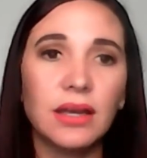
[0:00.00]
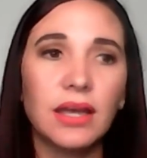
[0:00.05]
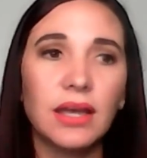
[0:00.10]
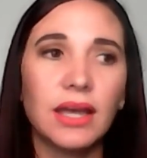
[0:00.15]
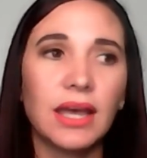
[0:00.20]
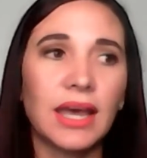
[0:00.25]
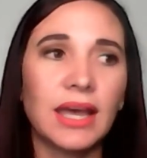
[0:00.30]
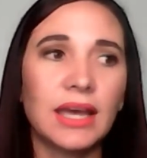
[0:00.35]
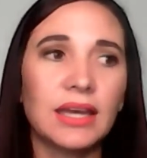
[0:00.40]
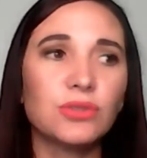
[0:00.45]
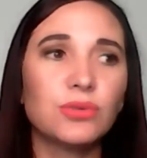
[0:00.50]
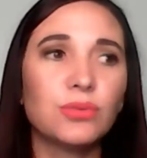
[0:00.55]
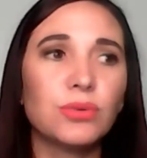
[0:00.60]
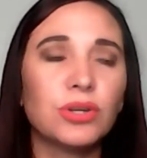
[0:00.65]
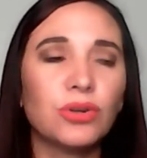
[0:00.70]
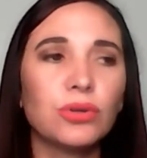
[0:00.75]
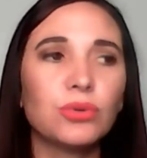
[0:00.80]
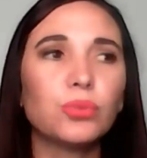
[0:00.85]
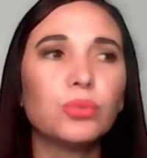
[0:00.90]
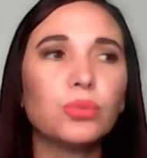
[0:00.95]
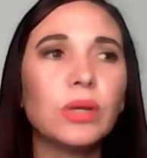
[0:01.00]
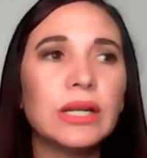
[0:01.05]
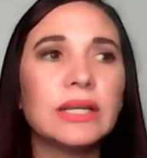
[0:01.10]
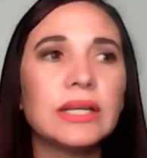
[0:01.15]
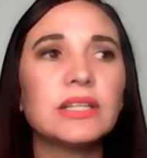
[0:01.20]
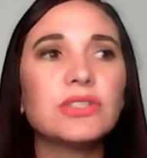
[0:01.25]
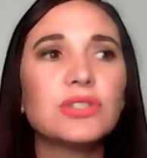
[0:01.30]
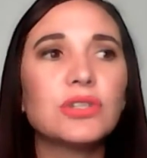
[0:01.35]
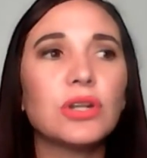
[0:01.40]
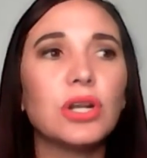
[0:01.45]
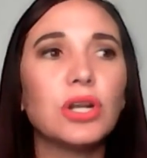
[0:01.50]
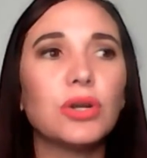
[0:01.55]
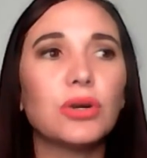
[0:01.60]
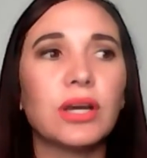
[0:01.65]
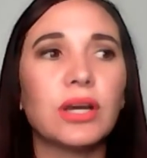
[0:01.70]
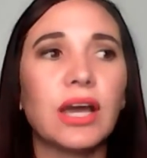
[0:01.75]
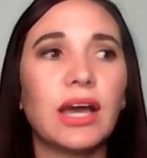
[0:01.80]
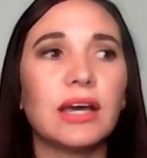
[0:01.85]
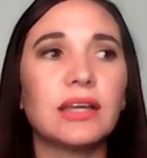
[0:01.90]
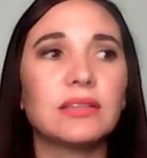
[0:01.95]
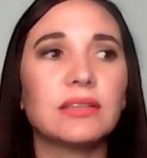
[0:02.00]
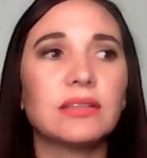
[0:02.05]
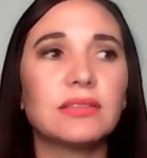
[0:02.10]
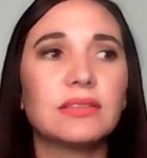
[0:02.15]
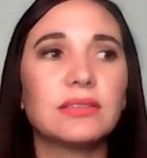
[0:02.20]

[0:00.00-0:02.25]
And we're not willing to look at